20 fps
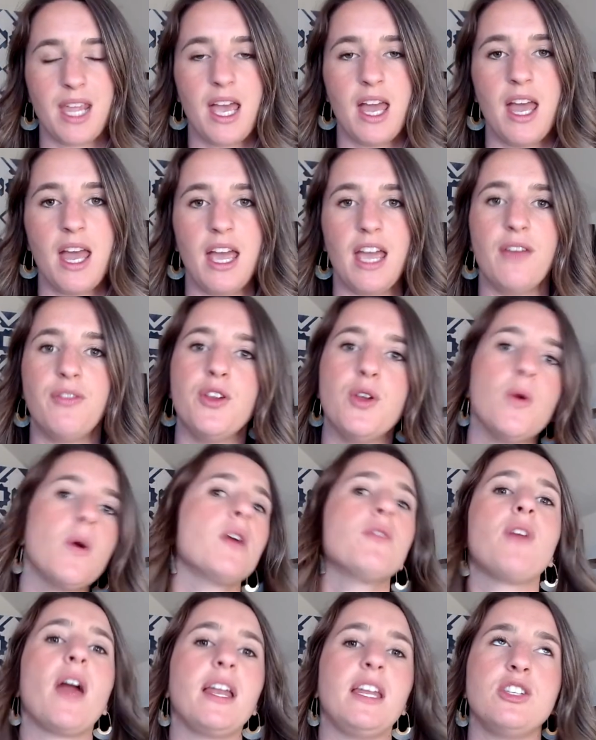If you are
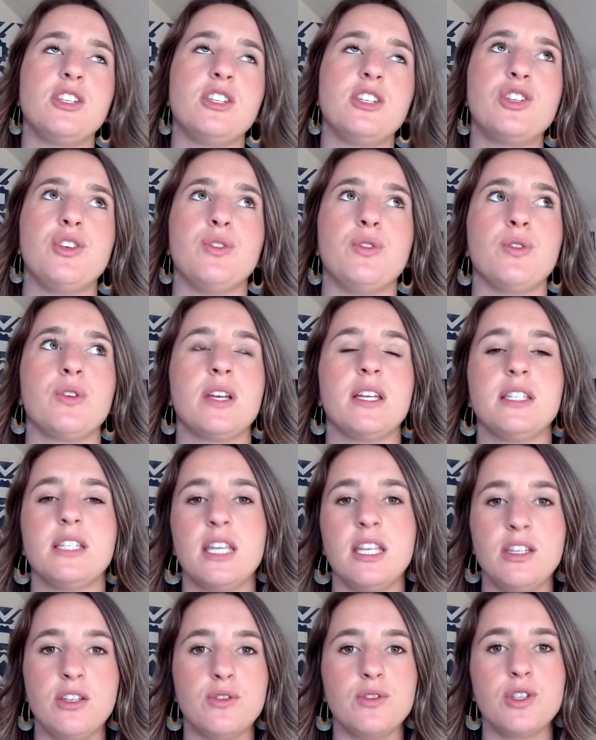ready to
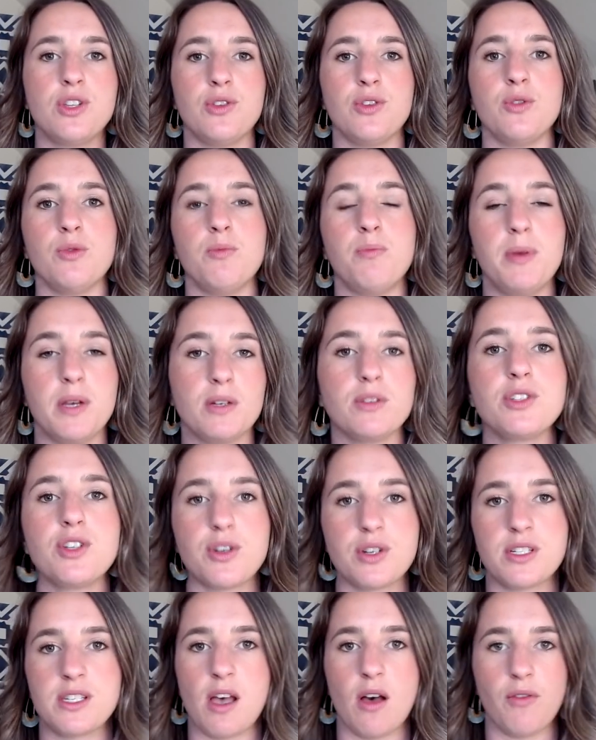continue to build
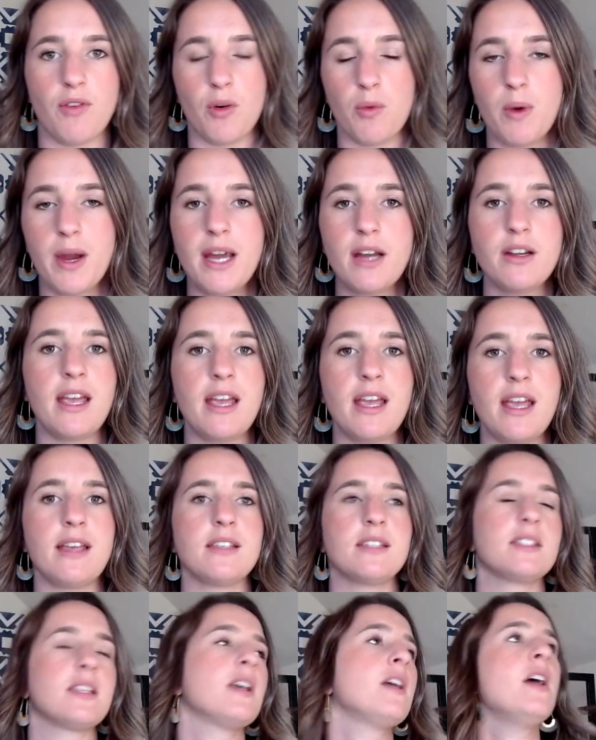your
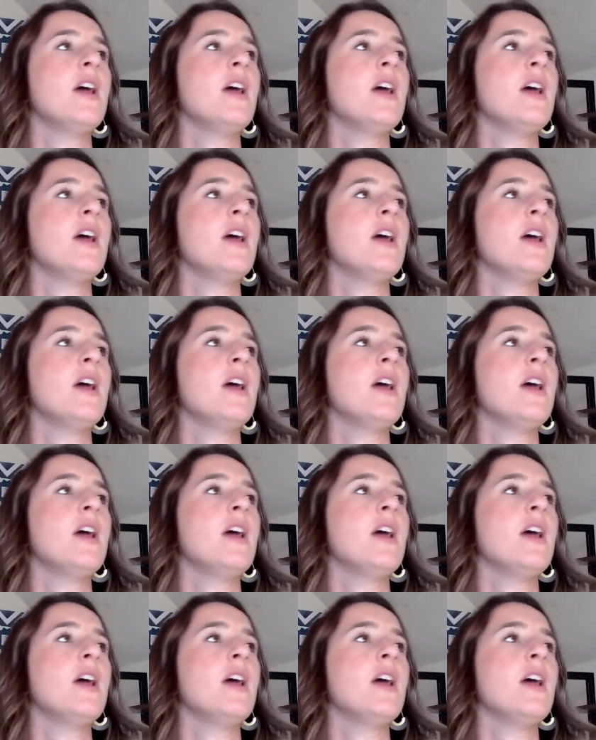self-awareness,